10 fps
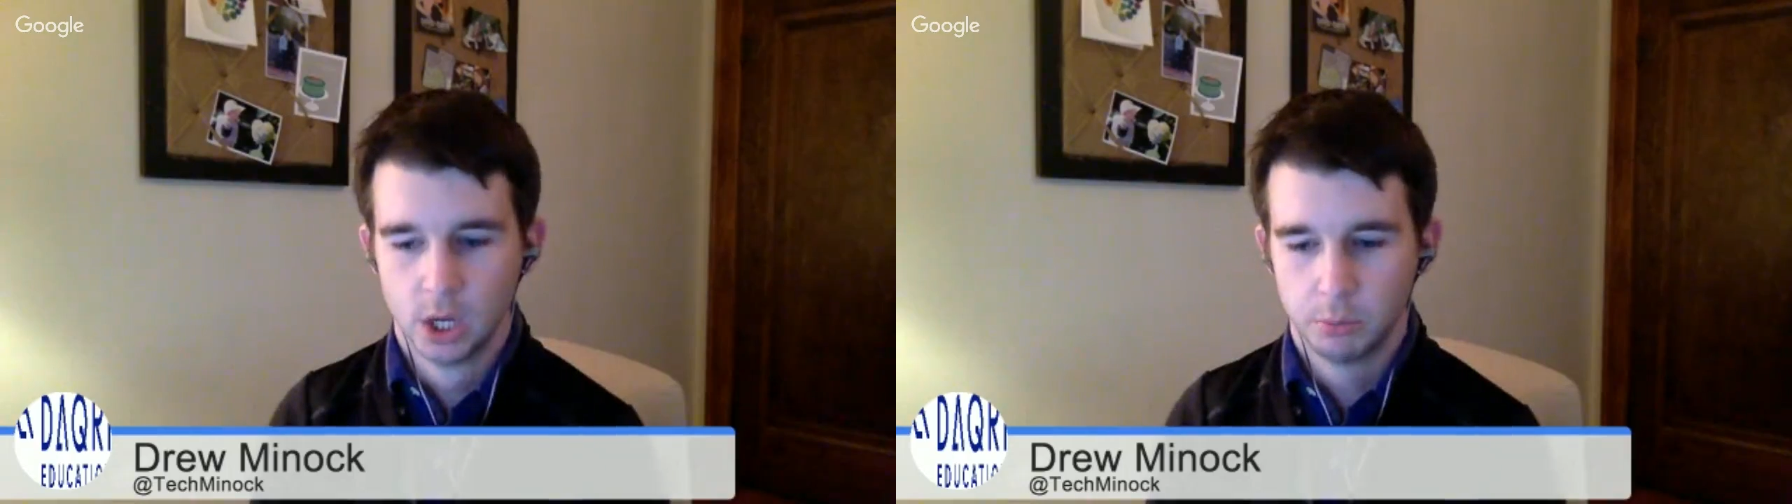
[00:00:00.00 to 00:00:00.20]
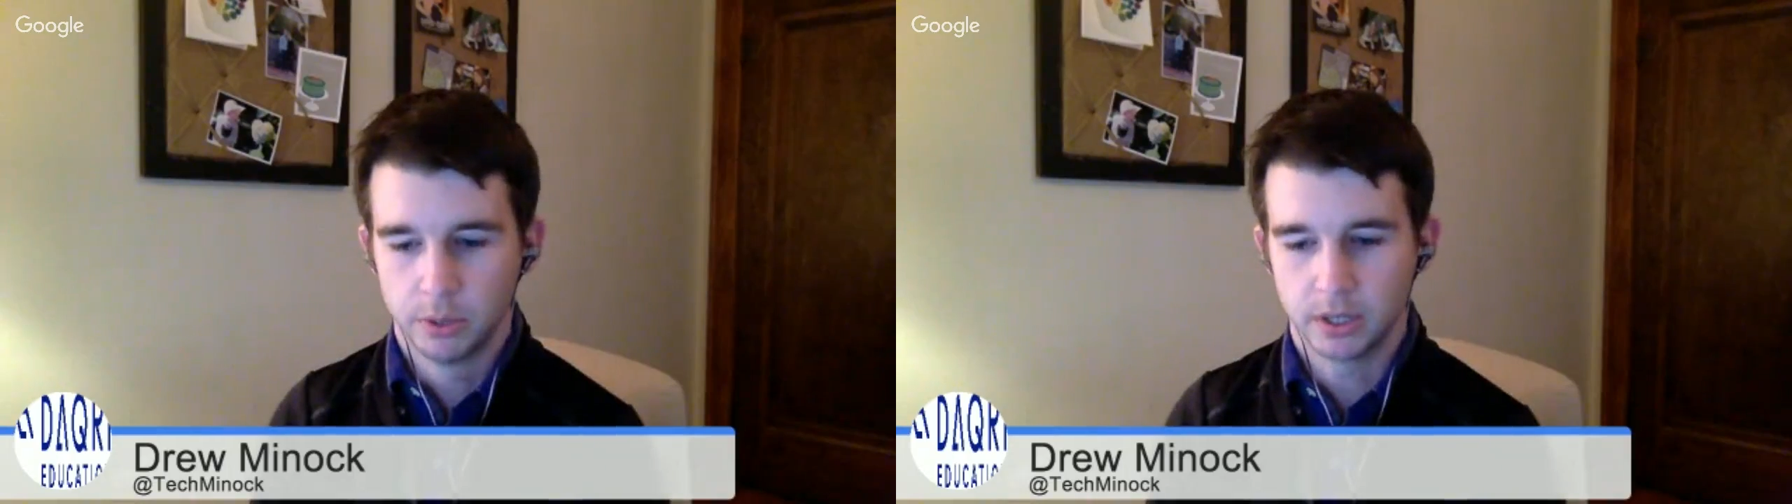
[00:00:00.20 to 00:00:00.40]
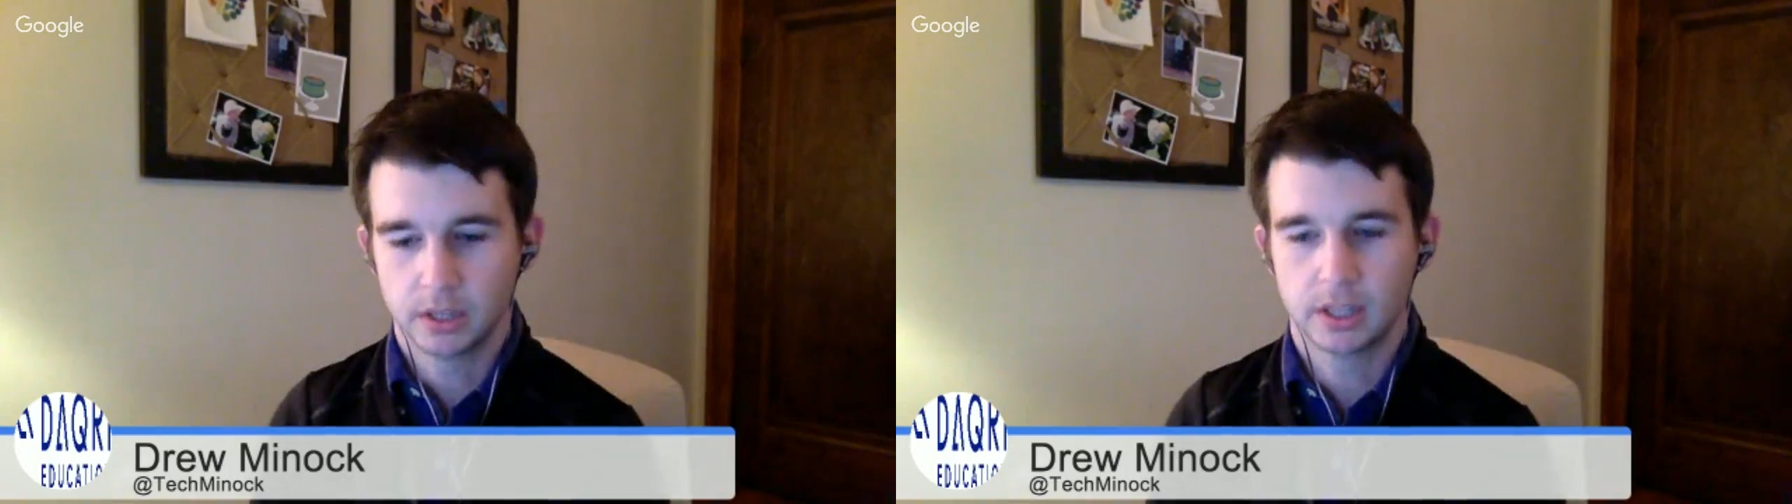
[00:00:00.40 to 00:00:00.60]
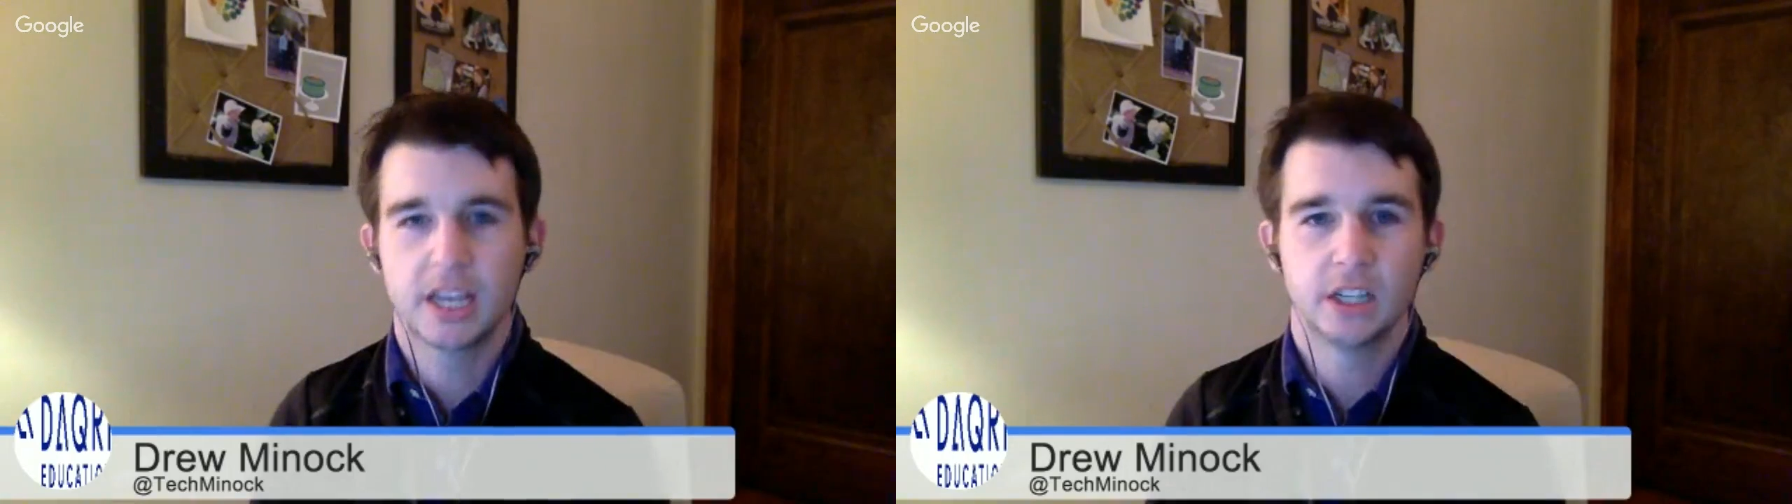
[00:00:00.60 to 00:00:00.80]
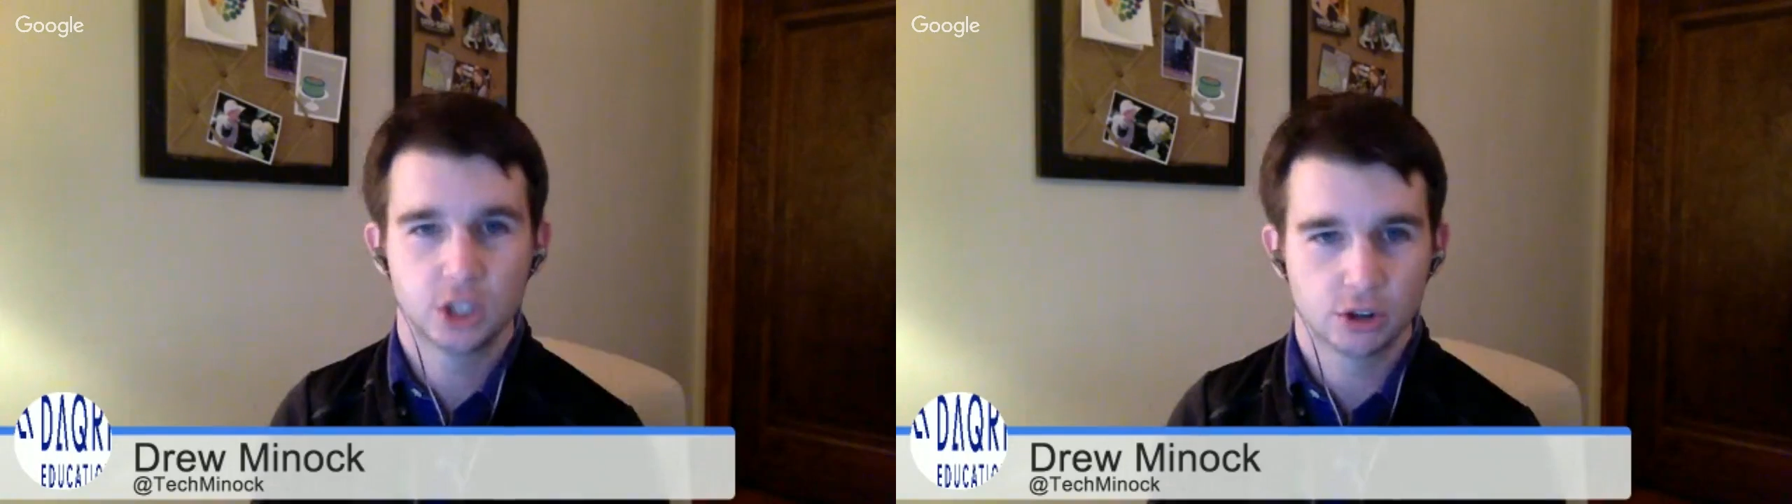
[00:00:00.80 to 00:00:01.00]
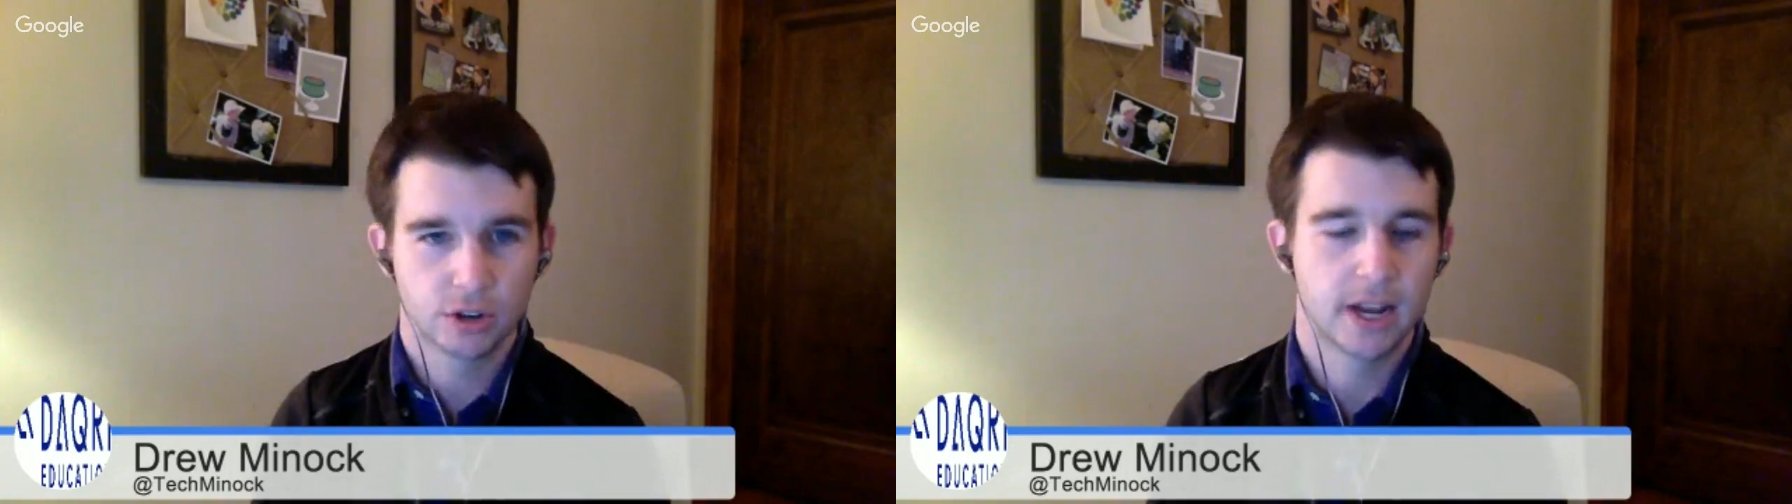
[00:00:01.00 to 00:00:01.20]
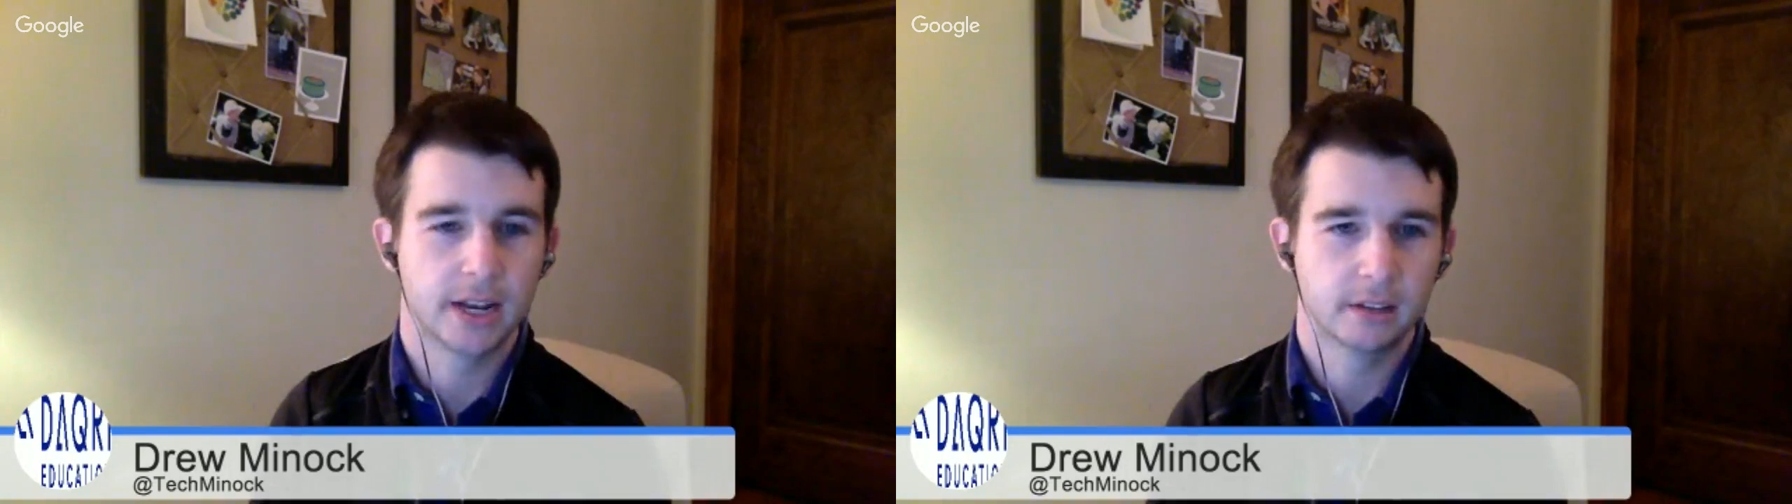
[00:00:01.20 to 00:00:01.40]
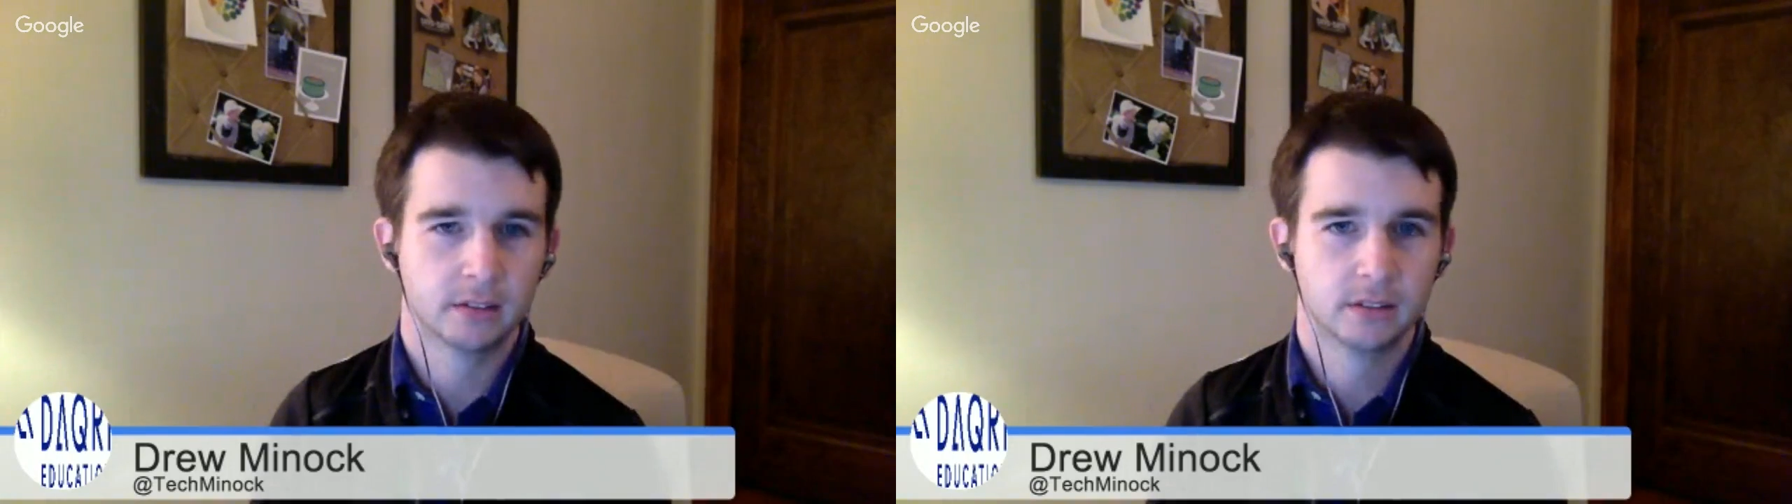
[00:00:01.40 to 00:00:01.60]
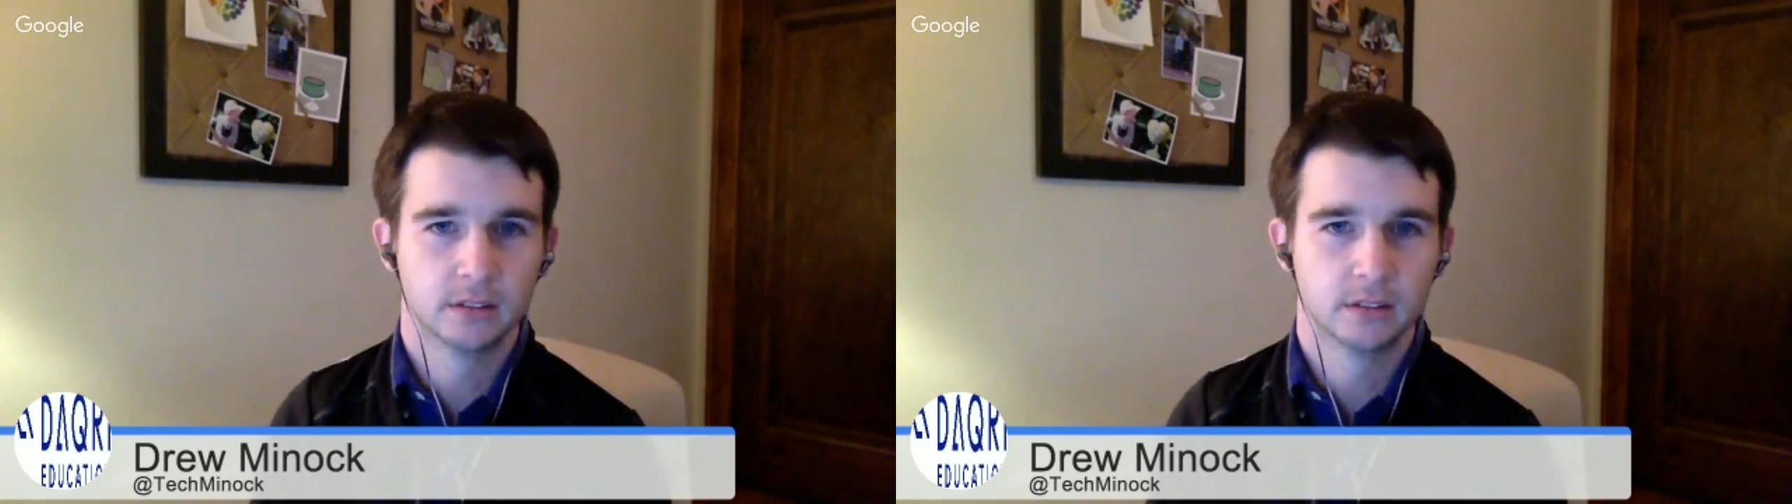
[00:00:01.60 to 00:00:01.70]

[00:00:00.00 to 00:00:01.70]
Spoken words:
but kids creating,